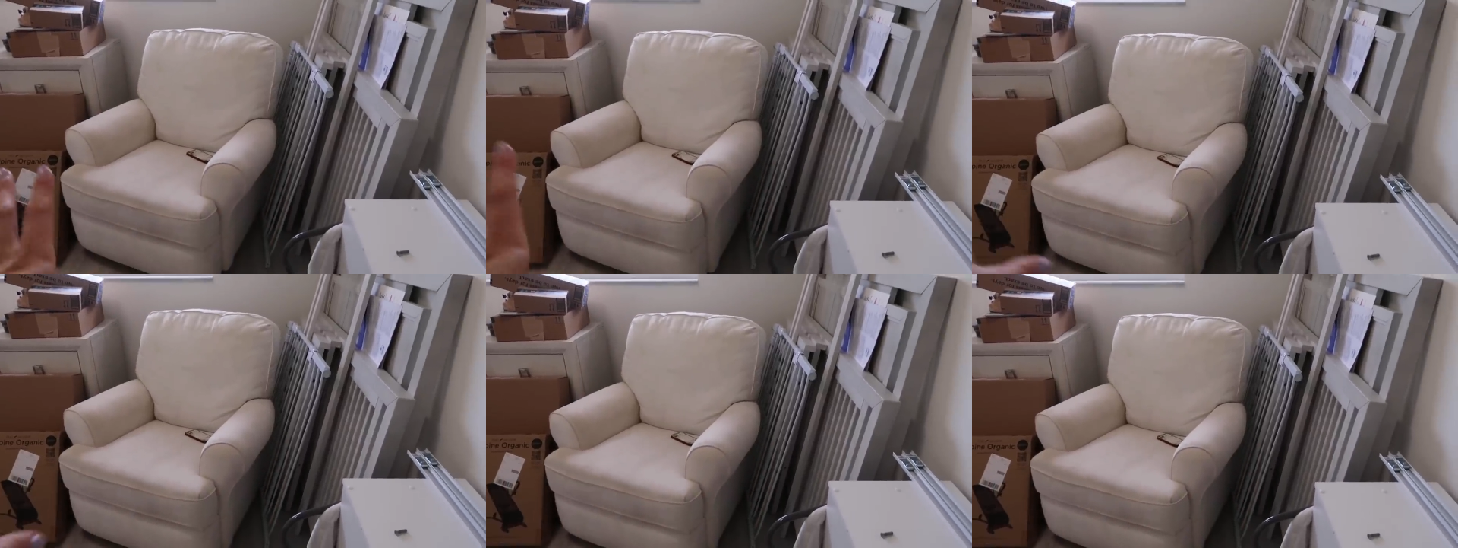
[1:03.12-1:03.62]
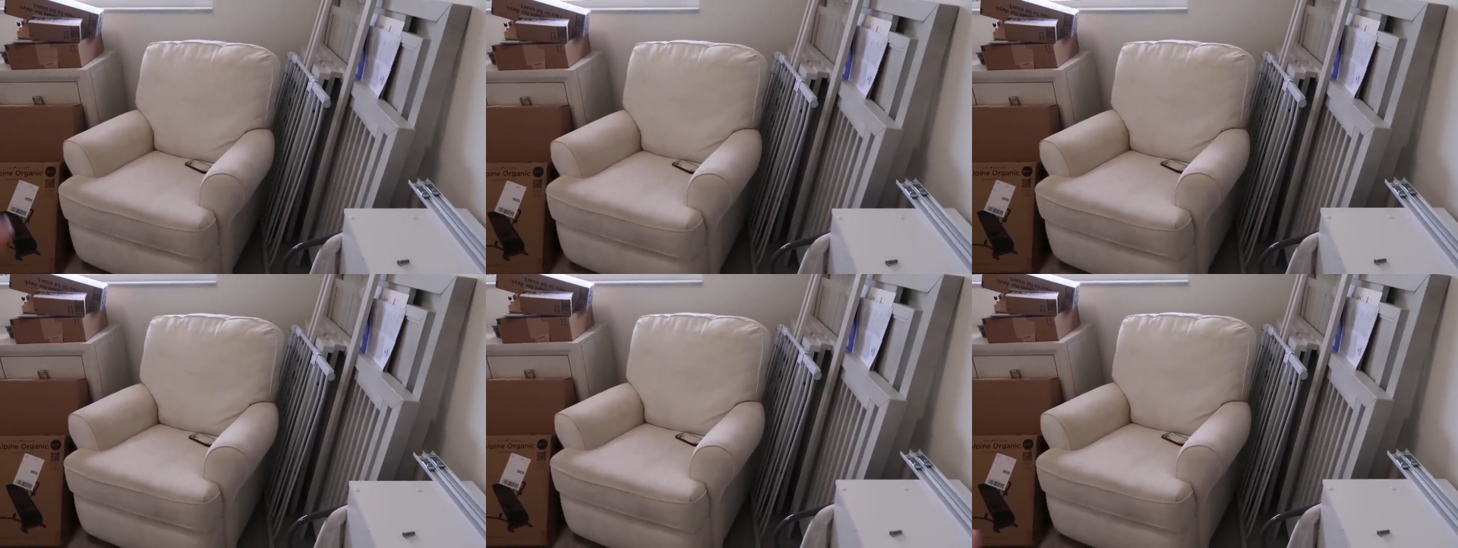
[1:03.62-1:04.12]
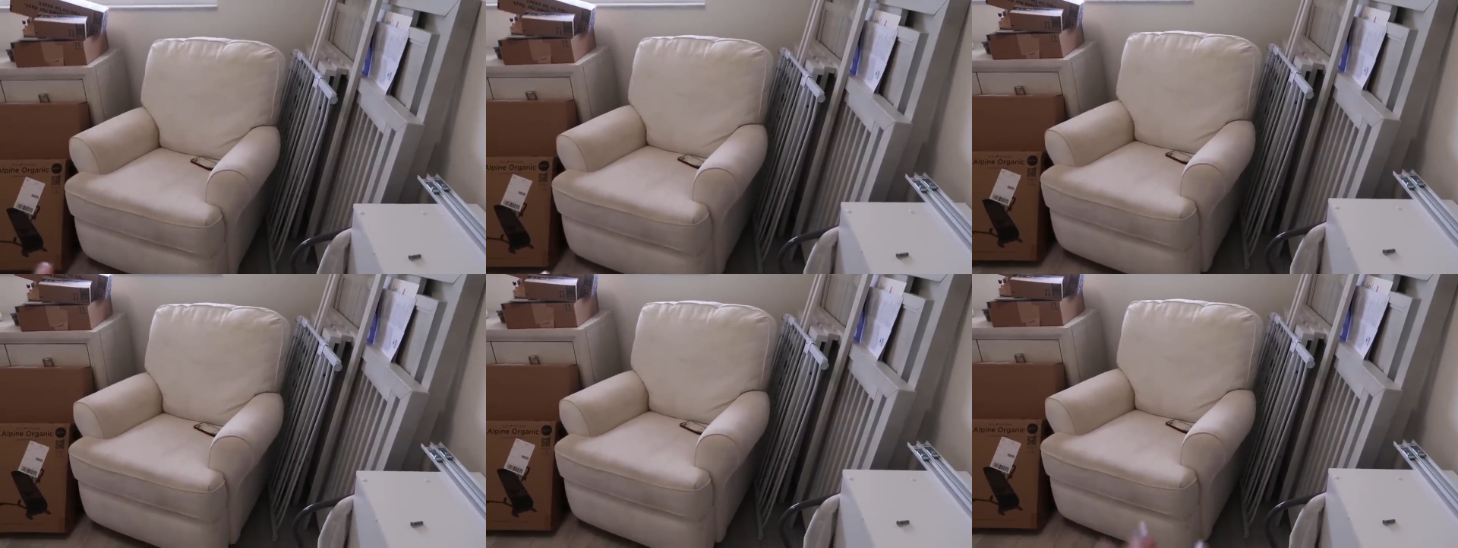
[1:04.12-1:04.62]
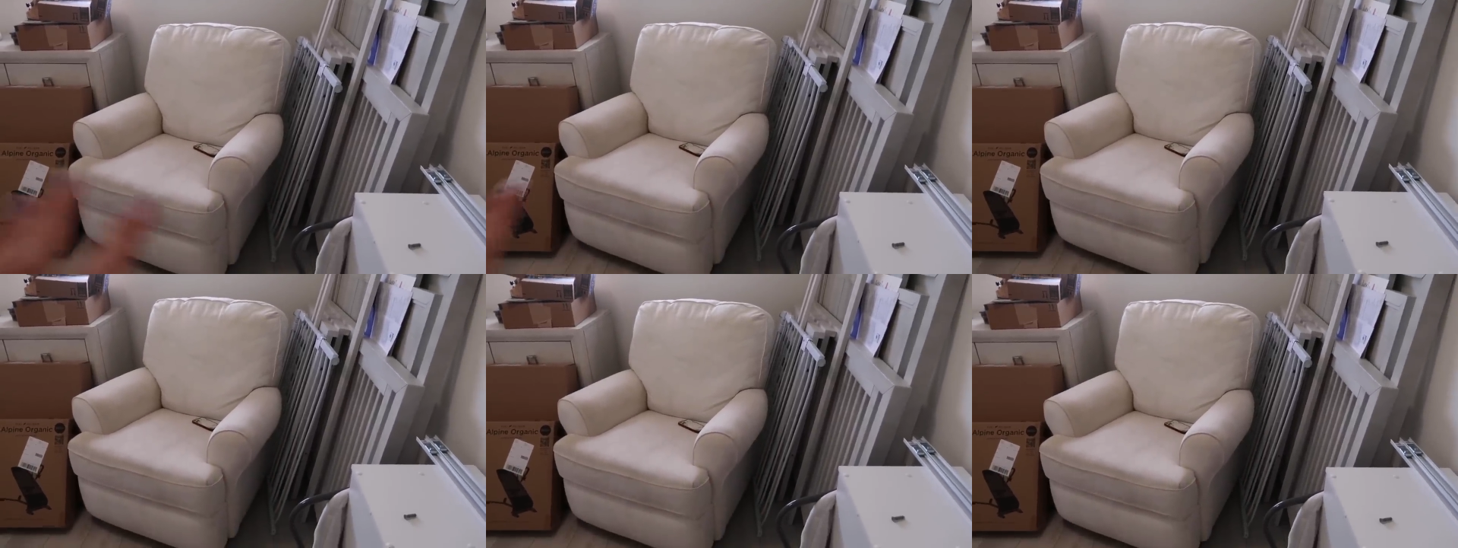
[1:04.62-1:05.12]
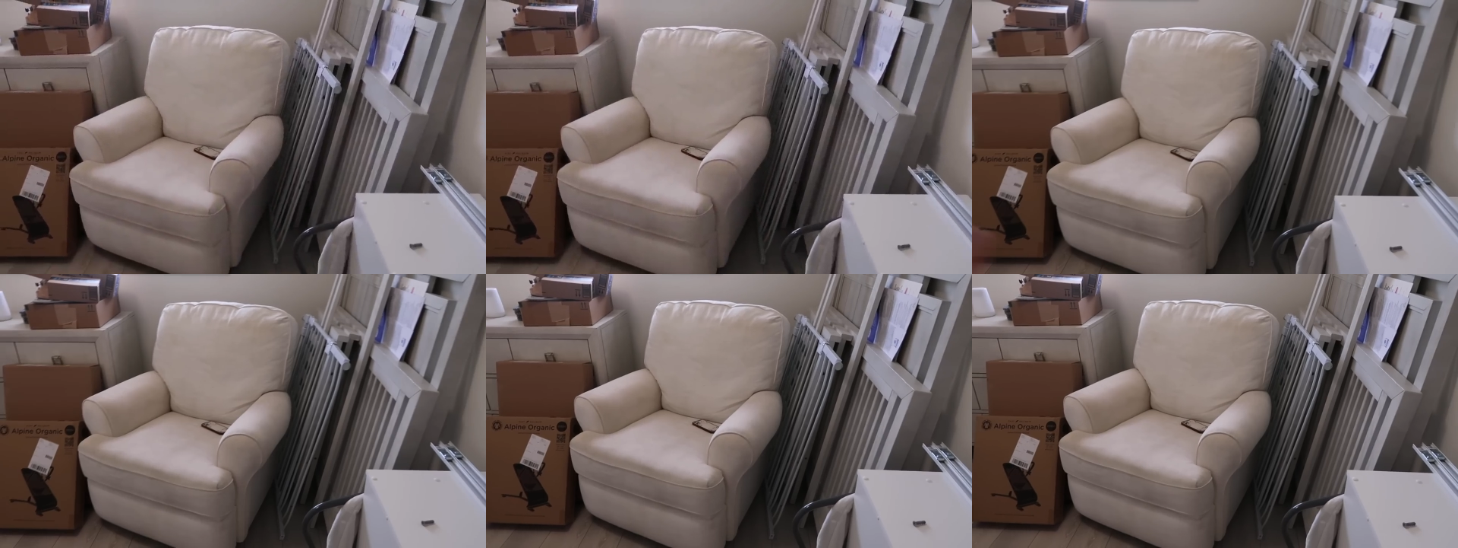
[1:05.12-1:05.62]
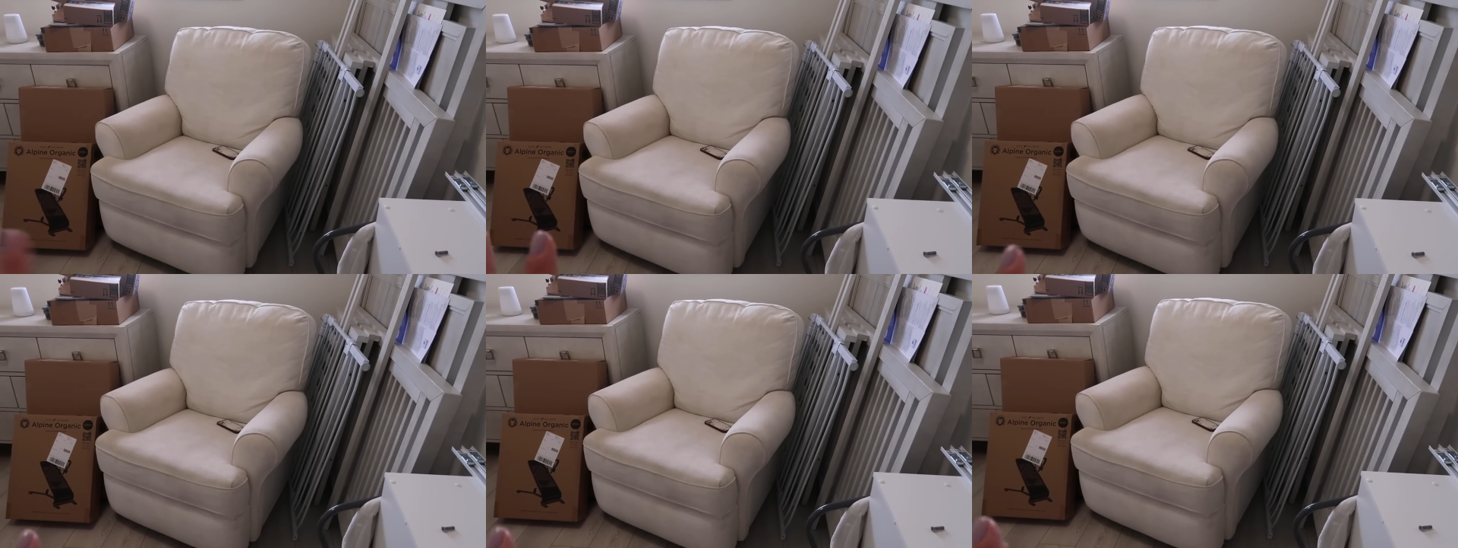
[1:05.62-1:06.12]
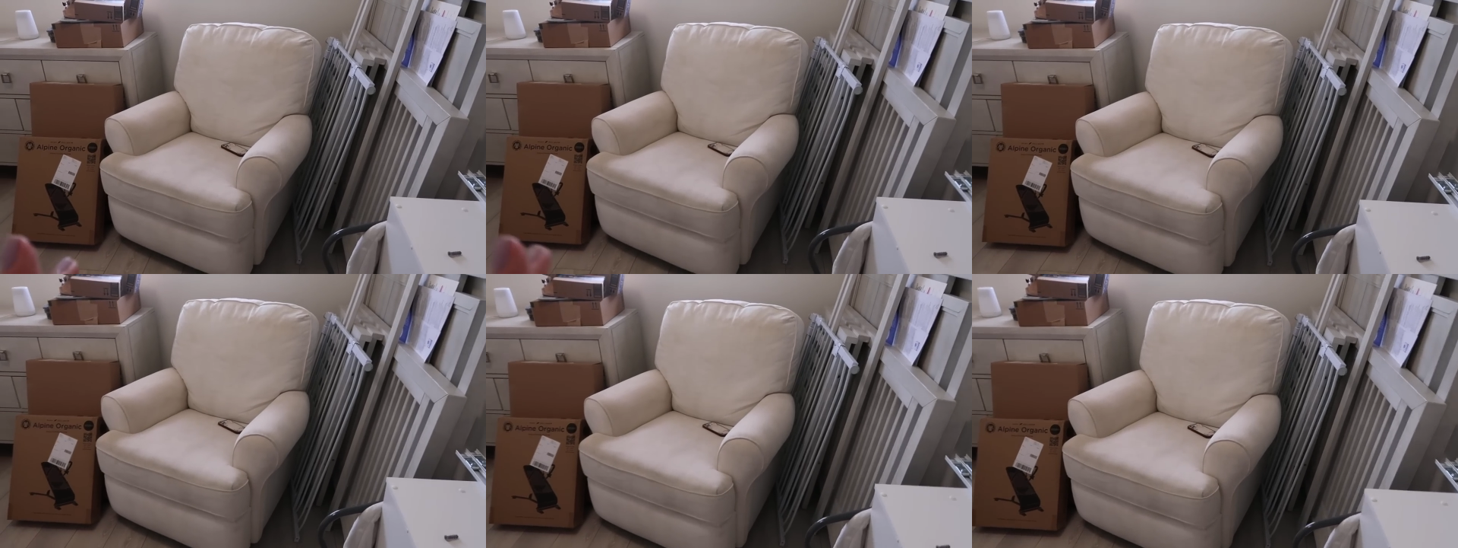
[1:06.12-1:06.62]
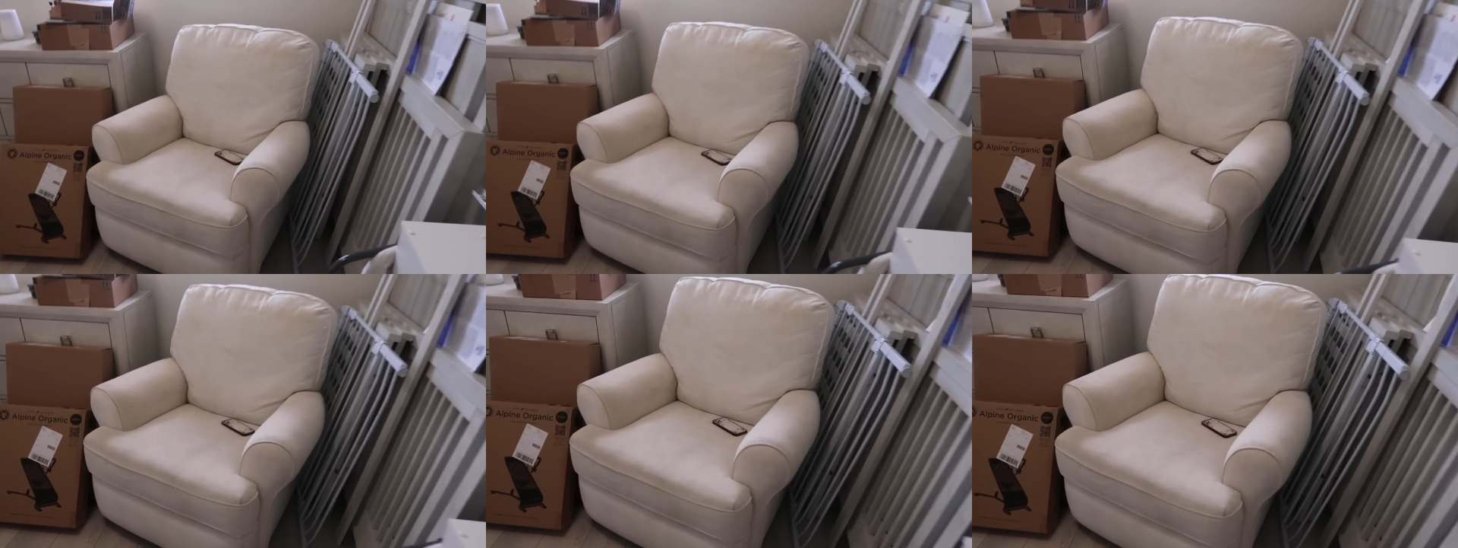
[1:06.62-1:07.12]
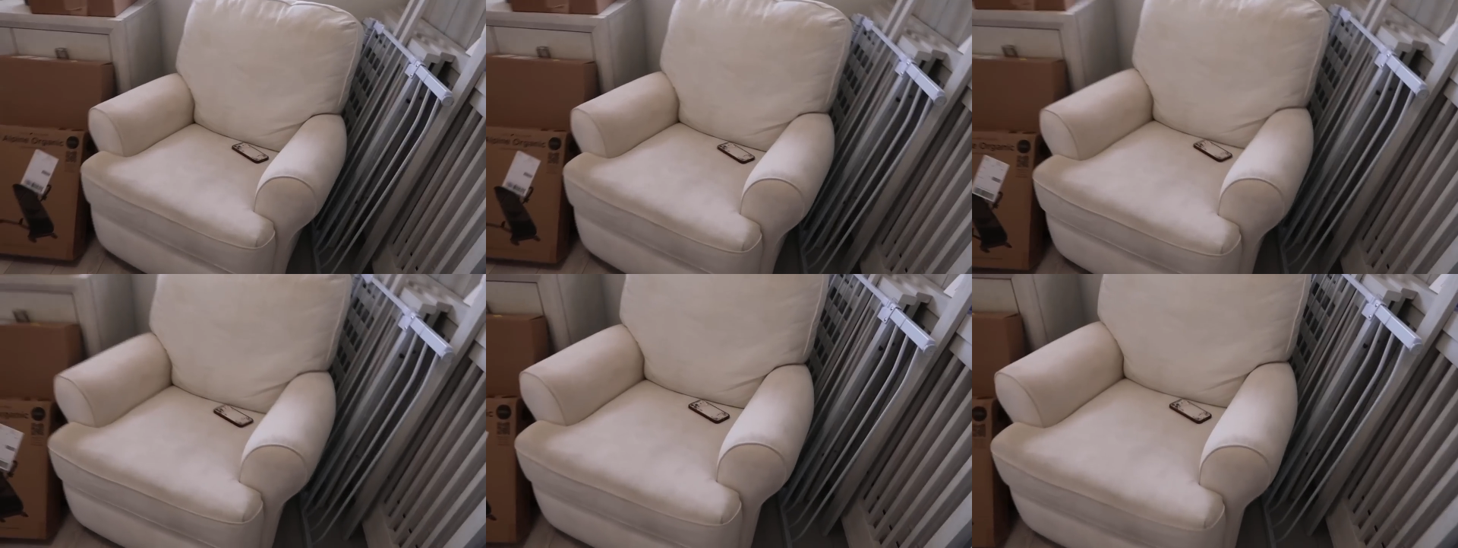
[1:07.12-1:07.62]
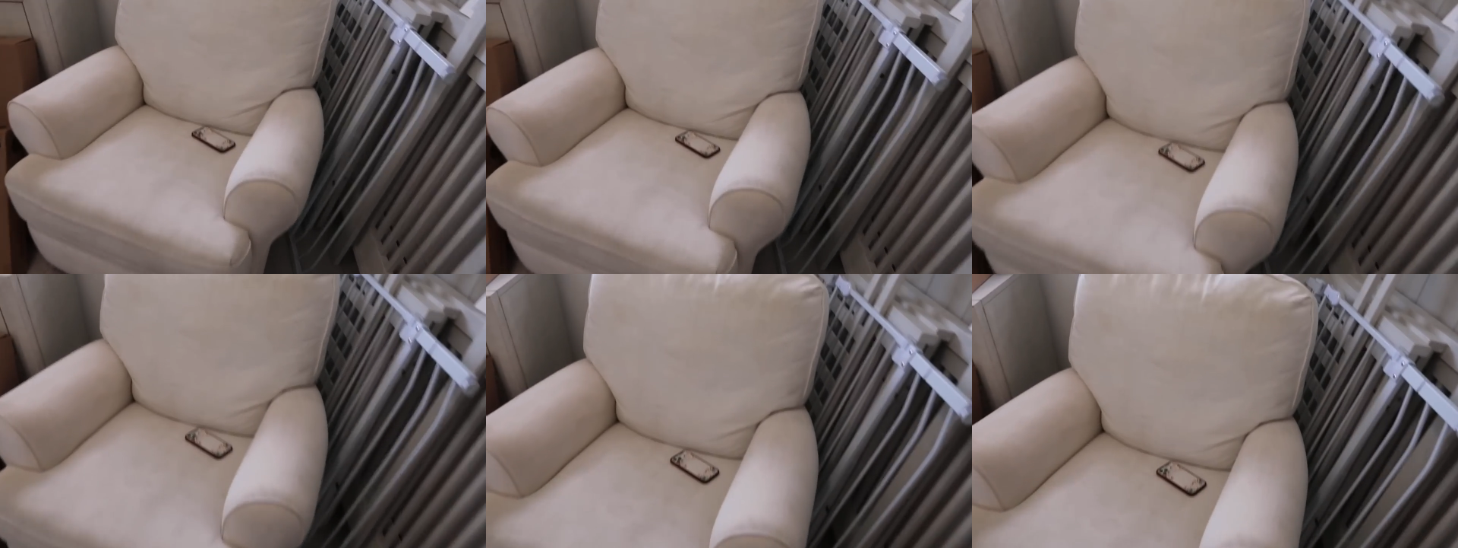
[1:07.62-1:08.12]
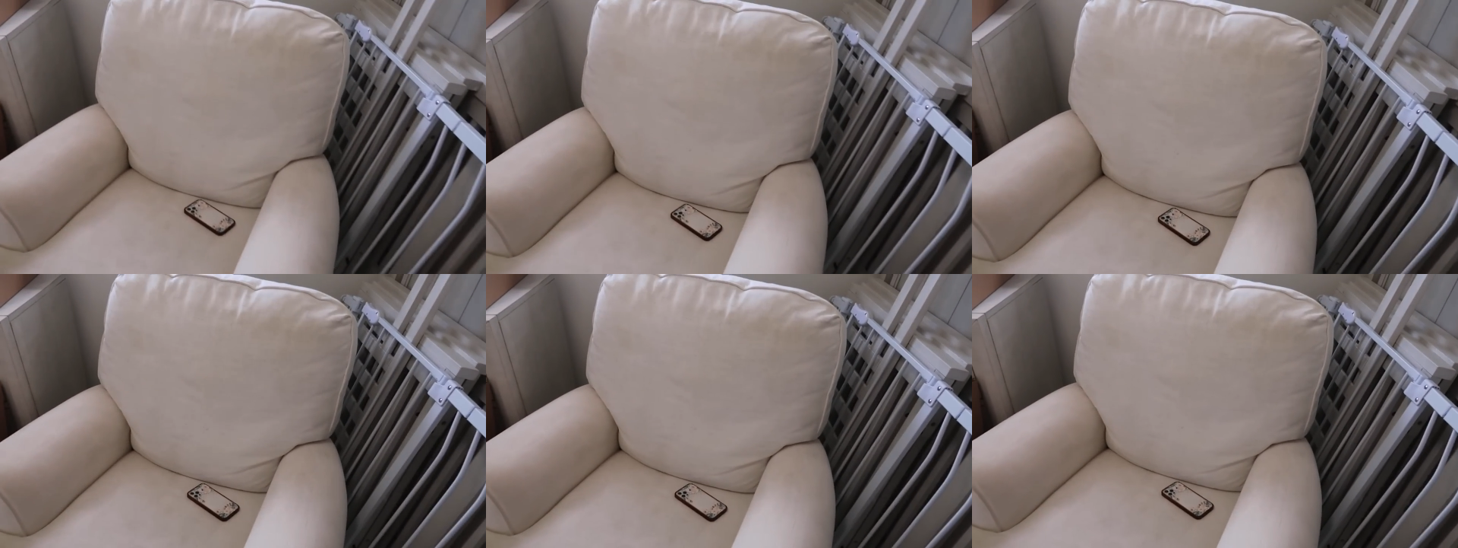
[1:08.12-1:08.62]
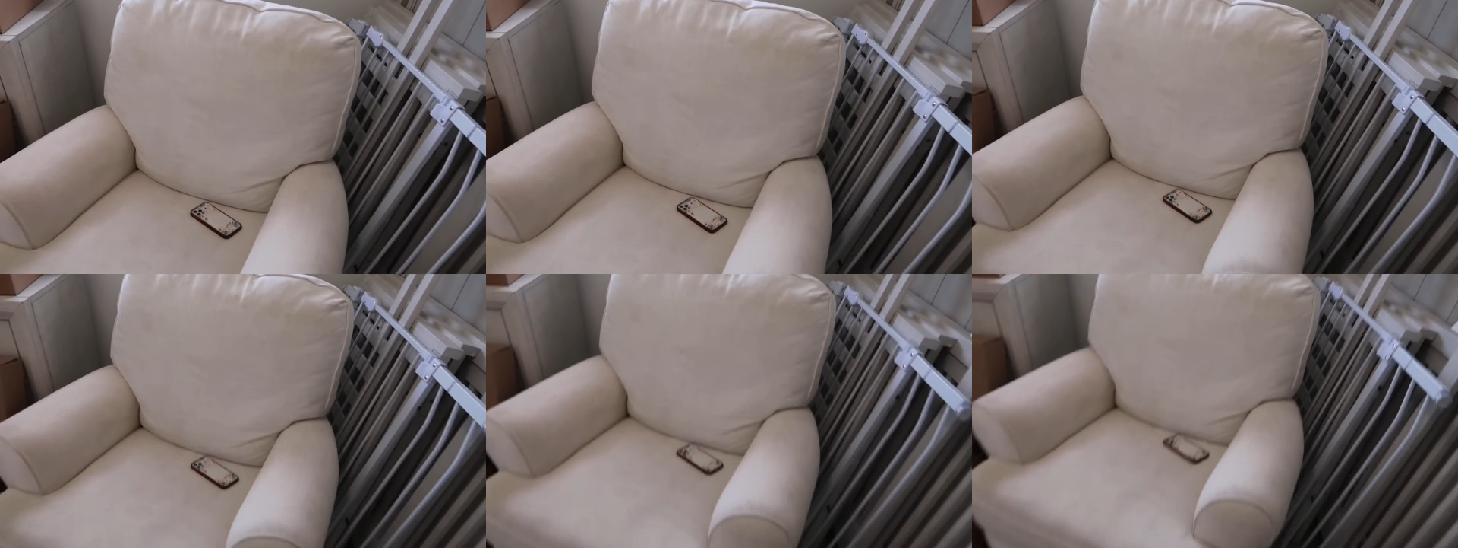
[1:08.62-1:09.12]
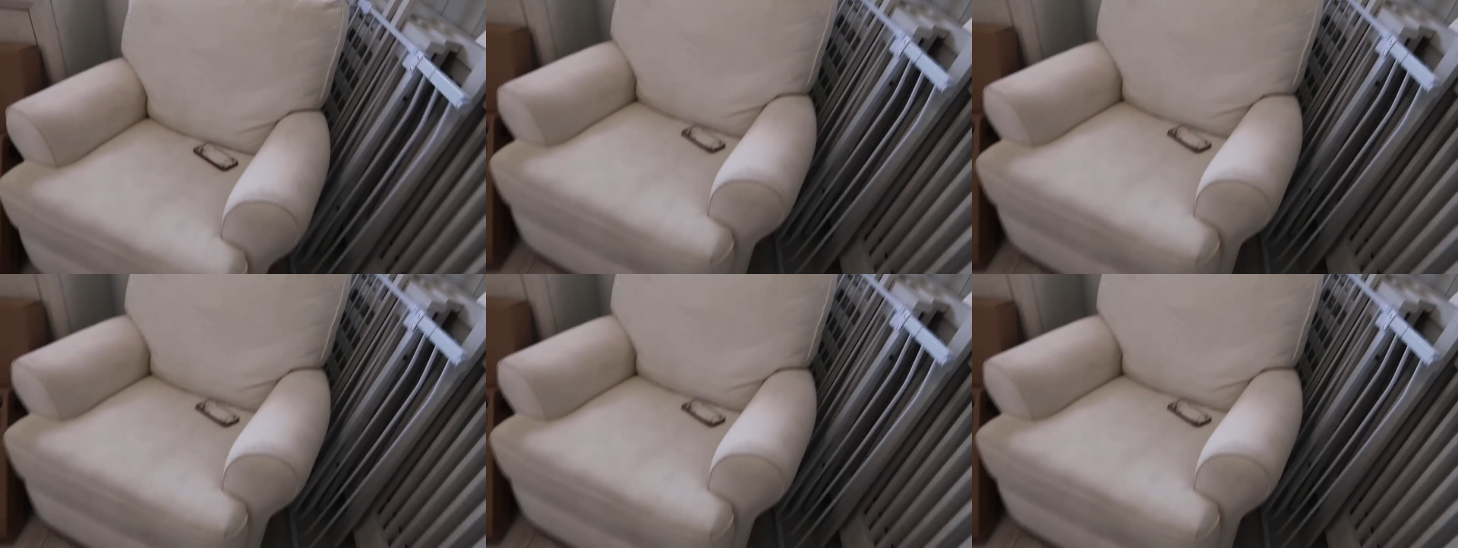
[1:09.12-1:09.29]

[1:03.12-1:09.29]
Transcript: [unreadable: no face in view]